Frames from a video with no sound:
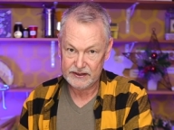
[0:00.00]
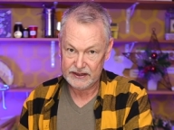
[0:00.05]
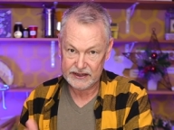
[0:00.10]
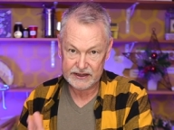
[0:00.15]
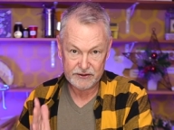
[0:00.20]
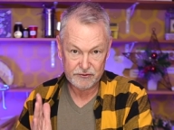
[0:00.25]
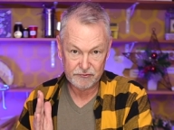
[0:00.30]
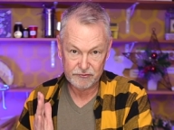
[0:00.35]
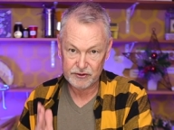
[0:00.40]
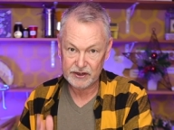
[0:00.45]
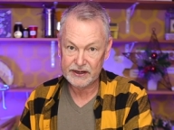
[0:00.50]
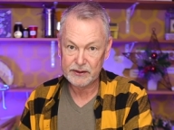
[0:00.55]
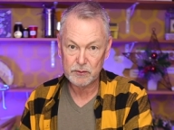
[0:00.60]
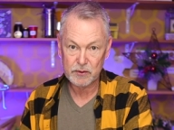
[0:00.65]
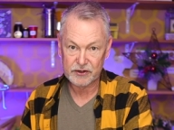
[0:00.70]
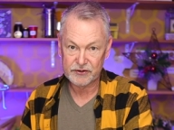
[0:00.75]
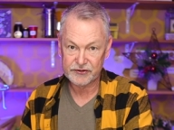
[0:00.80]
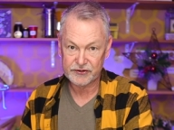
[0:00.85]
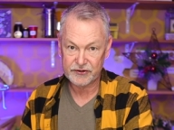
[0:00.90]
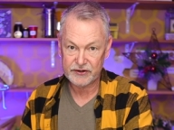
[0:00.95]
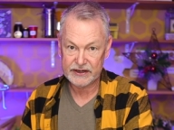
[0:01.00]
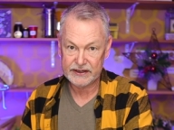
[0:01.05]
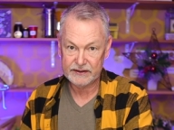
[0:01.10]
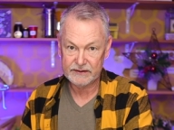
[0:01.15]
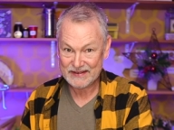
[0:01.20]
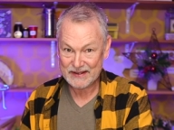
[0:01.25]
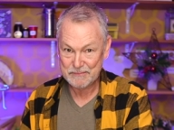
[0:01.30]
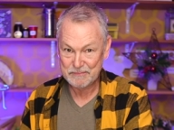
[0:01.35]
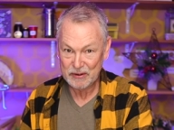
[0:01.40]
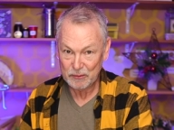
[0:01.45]
and it really works great.
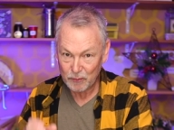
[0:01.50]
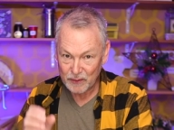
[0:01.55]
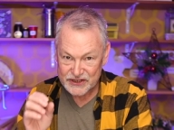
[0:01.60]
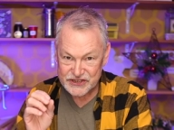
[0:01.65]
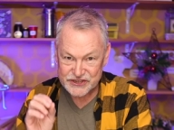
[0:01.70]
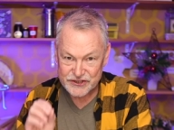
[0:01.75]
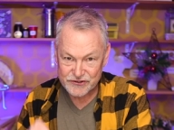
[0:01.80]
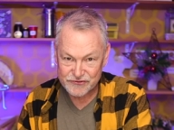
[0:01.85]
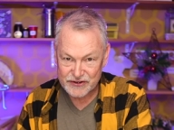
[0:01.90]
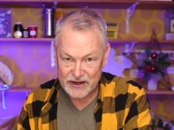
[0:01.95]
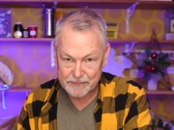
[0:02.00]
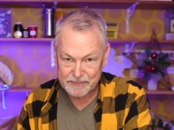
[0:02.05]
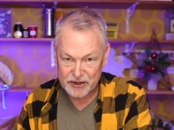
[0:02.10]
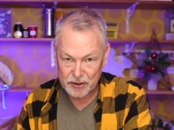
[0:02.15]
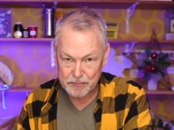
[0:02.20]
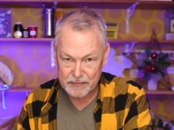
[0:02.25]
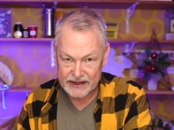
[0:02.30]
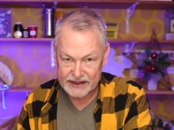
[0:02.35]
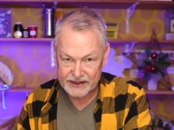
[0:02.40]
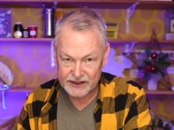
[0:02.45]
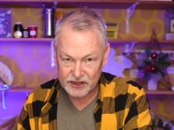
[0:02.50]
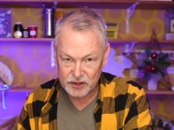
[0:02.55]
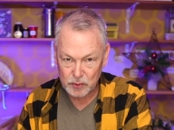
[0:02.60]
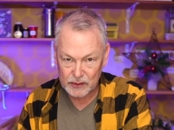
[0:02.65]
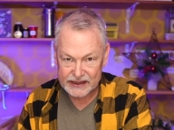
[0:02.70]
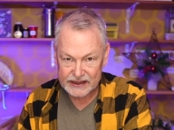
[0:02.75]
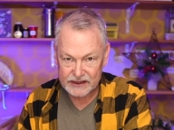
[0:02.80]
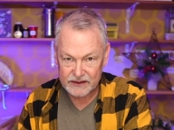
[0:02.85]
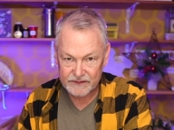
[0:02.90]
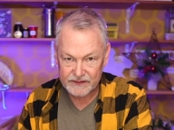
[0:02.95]
But once you drop your mated
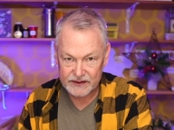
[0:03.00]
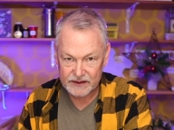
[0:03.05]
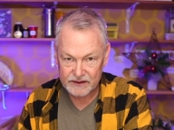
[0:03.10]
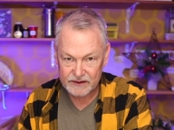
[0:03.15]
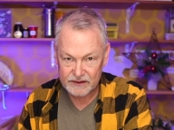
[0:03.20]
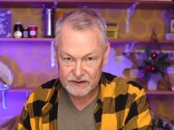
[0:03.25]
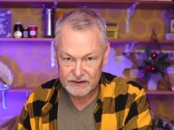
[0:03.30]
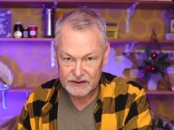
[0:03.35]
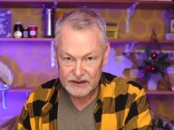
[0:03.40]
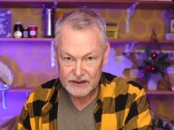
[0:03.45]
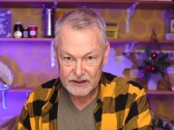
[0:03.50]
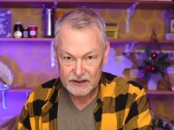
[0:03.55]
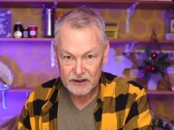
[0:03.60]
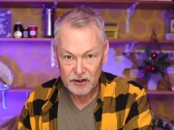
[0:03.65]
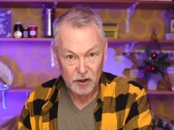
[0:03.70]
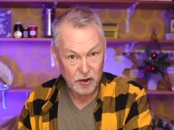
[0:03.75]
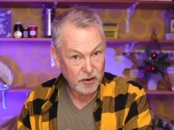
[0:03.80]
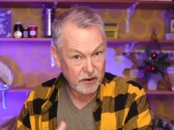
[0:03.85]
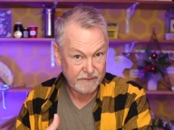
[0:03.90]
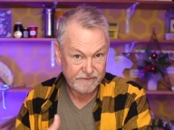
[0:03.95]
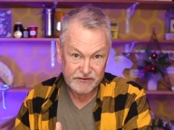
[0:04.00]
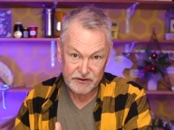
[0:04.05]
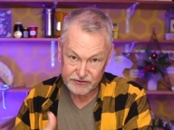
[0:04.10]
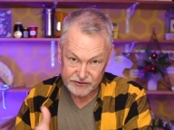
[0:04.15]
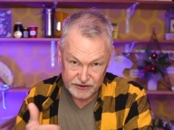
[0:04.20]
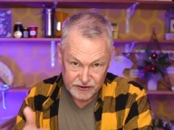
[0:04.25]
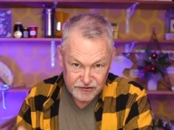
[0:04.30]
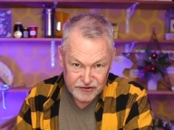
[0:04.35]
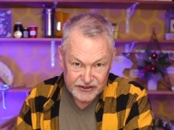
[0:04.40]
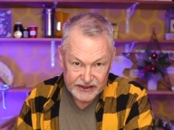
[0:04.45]
queen in there, or if you're
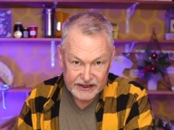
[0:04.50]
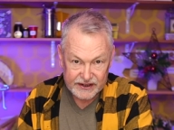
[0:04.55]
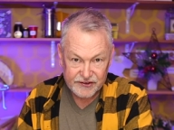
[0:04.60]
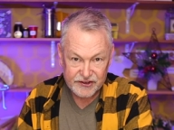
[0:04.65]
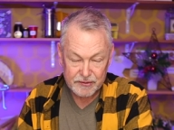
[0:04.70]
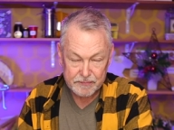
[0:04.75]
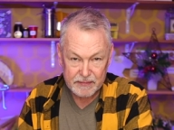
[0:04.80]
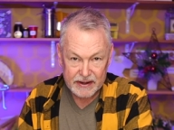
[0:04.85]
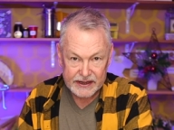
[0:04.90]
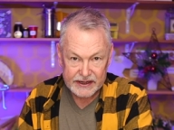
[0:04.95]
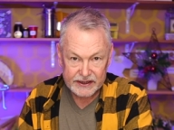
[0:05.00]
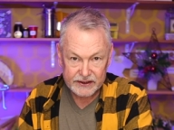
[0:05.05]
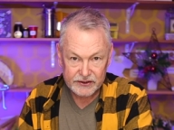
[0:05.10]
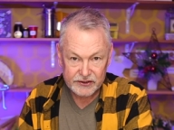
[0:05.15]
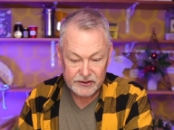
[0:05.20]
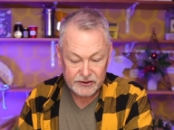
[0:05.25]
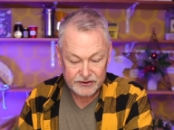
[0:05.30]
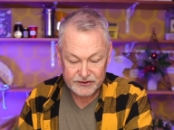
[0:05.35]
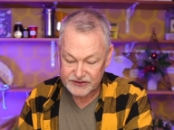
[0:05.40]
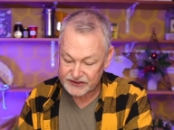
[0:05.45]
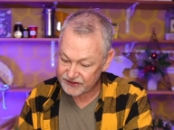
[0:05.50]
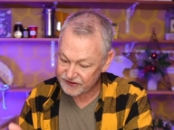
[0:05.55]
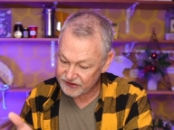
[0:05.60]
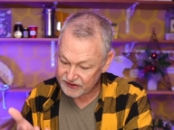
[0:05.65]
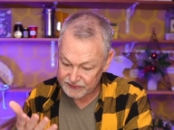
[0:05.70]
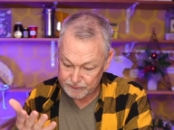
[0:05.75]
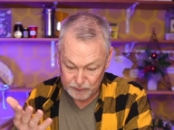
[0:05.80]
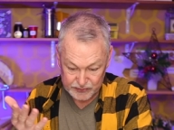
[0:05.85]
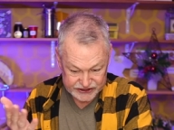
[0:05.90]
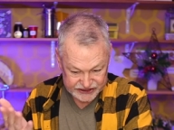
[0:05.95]
using it as a mating nuc,
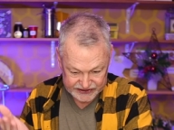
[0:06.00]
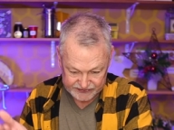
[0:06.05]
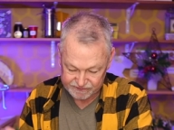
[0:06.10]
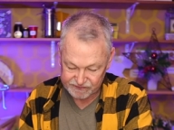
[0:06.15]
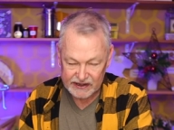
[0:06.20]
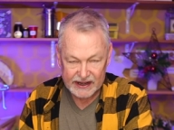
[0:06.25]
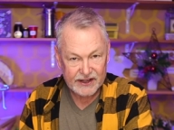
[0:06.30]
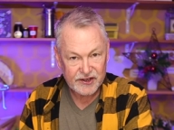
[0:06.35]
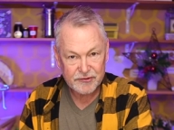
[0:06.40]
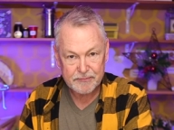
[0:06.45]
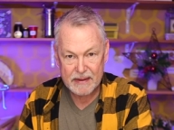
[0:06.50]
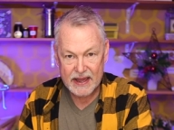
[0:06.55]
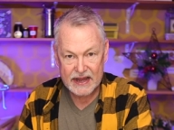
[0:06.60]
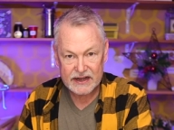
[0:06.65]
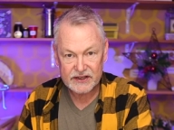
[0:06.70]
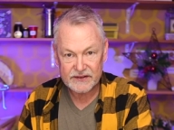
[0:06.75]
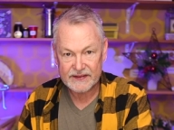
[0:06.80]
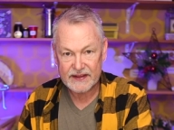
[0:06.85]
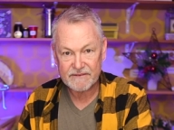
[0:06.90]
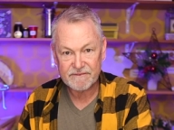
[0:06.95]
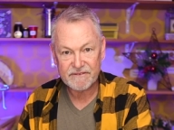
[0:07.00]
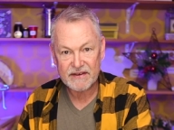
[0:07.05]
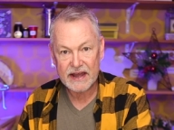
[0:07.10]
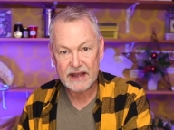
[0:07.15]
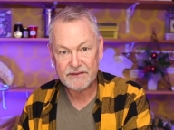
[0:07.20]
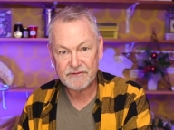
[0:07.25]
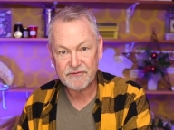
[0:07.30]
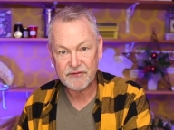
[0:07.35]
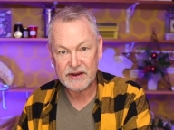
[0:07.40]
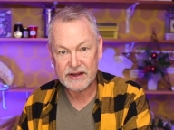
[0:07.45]
just when she flies back to that
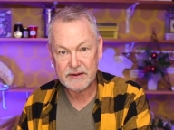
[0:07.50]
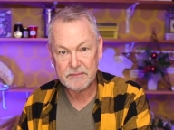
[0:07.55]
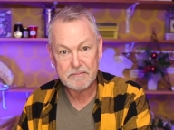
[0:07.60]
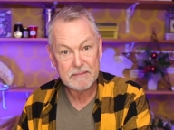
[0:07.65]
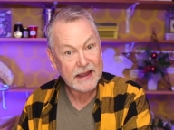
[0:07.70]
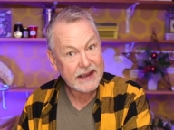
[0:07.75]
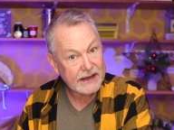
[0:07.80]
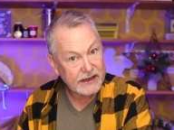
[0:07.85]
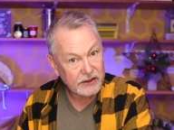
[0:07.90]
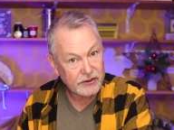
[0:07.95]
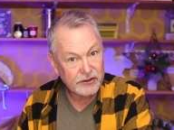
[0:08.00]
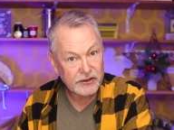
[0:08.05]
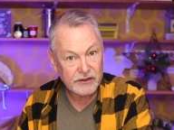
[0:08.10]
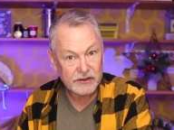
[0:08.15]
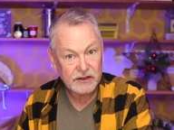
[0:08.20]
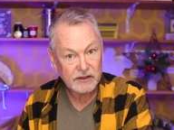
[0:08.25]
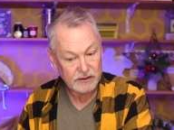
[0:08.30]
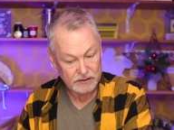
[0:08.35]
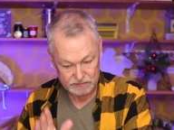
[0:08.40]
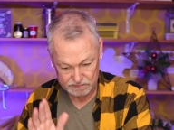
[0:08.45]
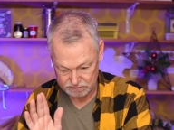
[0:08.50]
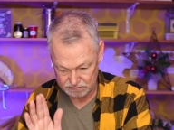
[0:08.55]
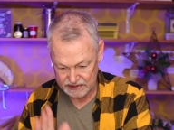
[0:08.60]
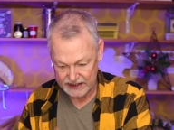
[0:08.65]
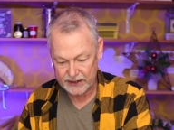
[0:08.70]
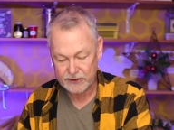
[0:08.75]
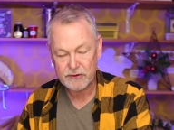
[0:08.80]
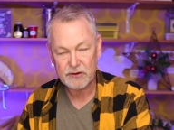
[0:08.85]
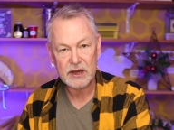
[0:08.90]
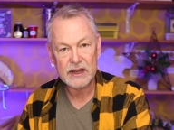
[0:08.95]
five frame mating nuc,
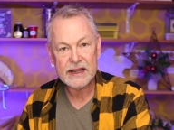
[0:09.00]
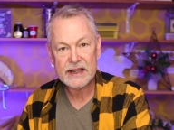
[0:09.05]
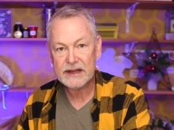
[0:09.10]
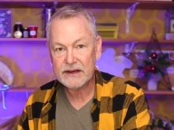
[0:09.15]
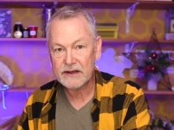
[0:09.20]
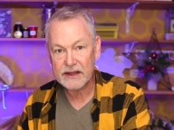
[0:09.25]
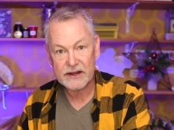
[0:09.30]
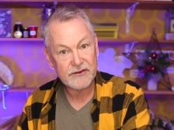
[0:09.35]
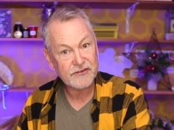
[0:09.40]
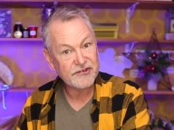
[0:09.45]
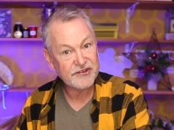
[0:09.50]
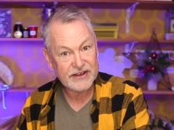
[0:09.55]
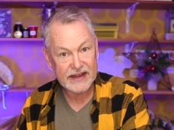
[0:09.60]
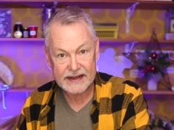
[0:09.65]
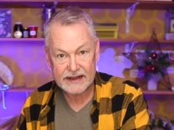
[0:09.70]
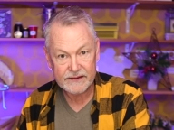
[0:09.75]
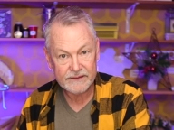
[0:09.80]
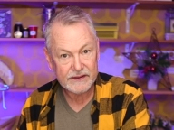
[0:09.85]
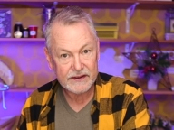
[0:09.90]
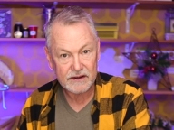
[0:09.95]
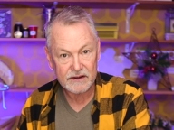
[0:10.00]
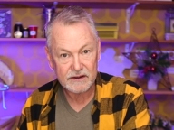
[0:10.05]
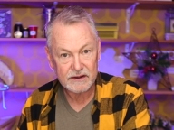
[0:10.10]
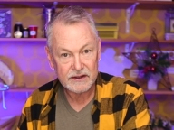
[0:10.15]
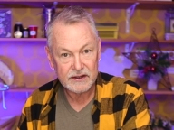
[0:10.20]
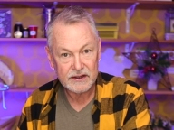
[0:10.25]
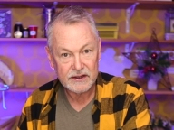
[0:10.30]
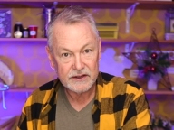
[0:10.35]
let her lay, let her stay in there.